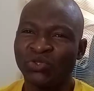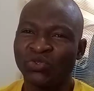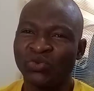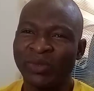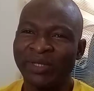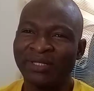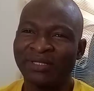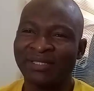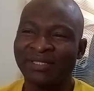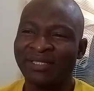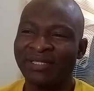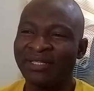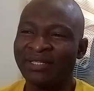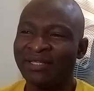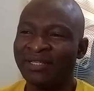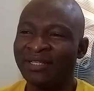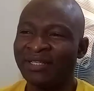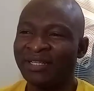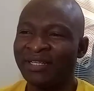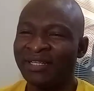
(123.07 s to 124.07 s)

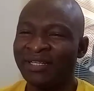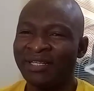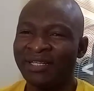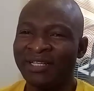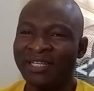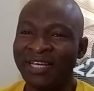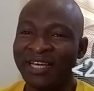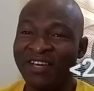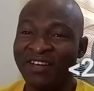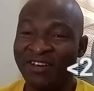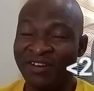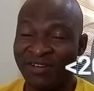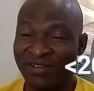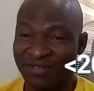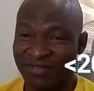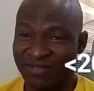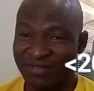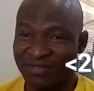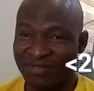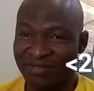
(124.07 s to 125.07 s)
20
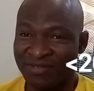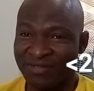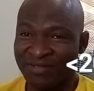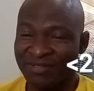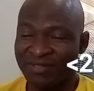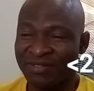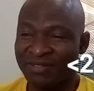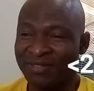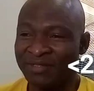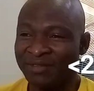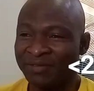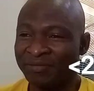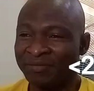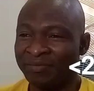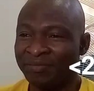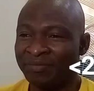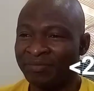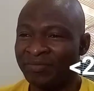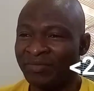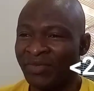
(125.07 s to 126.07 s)
hertz.
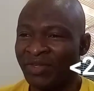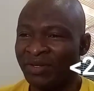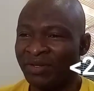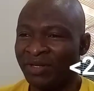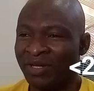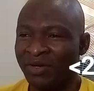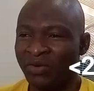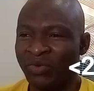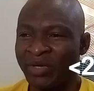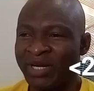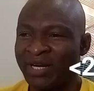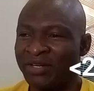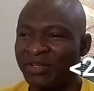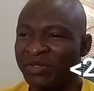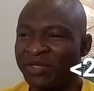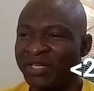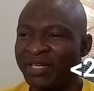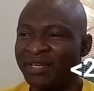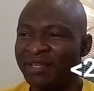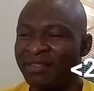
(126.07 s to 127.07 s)
Now, we
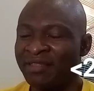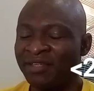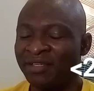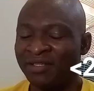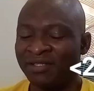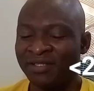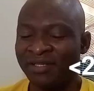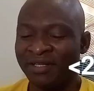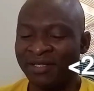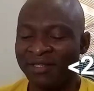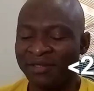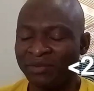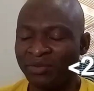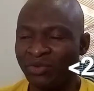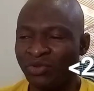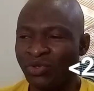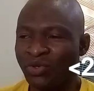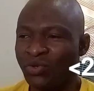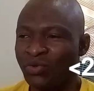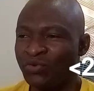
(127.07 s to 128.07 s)
cannot hear these
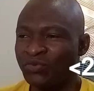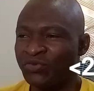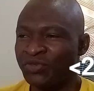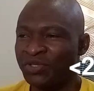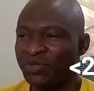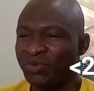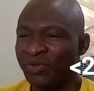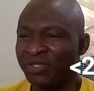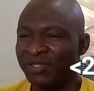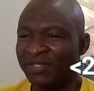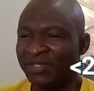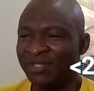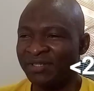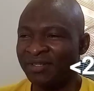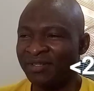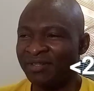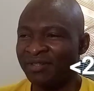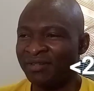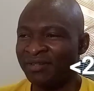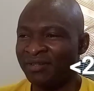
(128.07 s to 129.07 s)
low
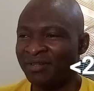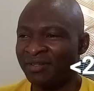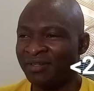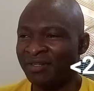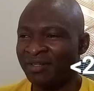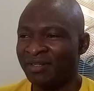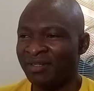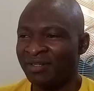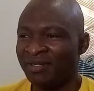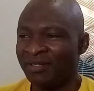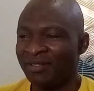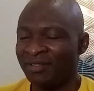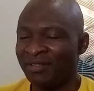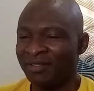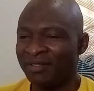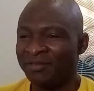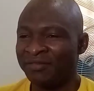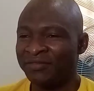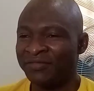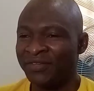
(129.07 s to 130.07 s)
frequency
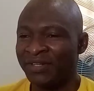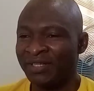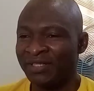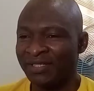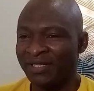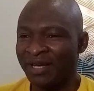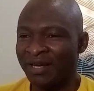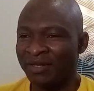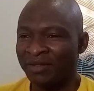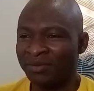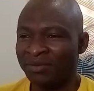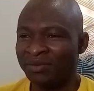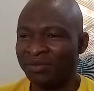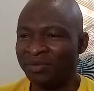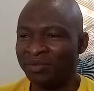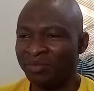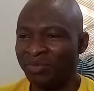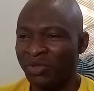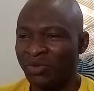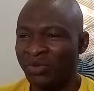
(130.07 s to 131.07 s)
infrasound,
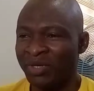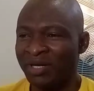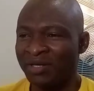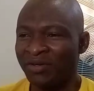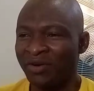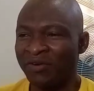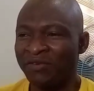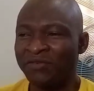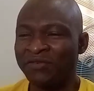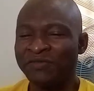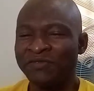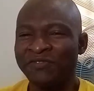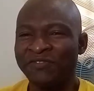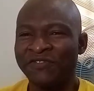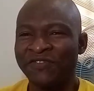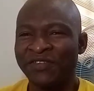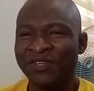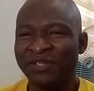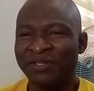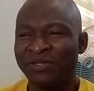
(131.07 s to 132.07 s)
but we can often
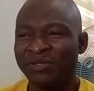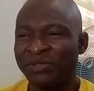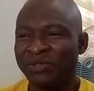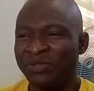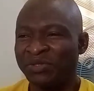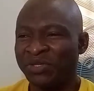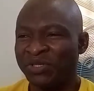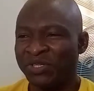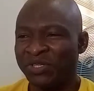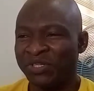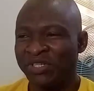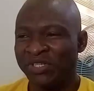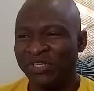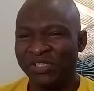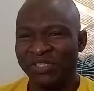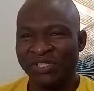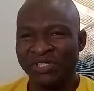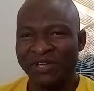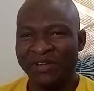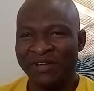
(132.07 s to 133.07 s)
feel
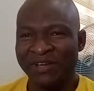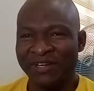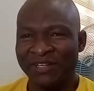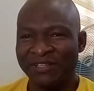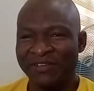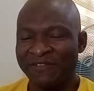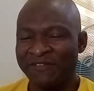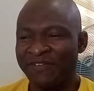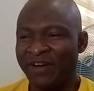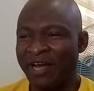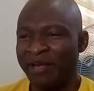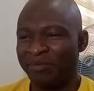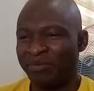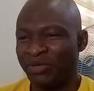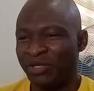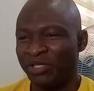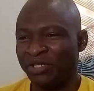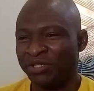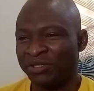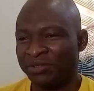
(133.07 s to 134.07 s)
the
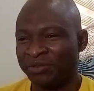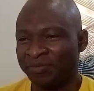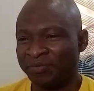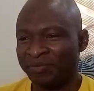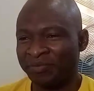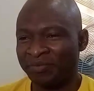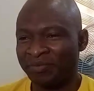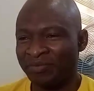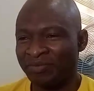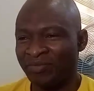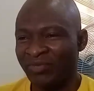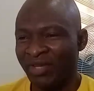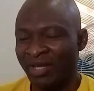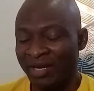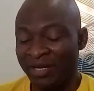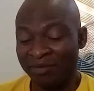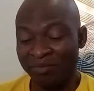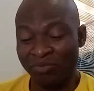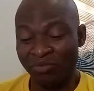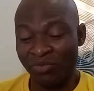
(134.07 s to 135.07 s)
vibration.
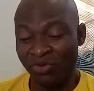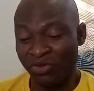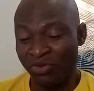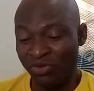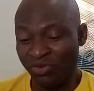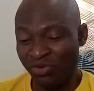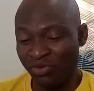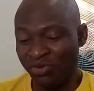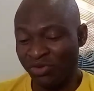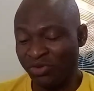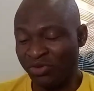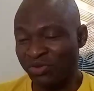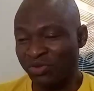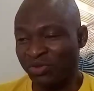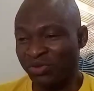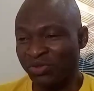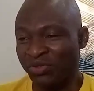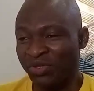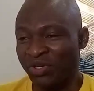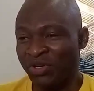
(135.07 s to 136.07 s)
And
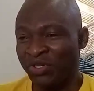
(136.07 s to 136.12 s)
you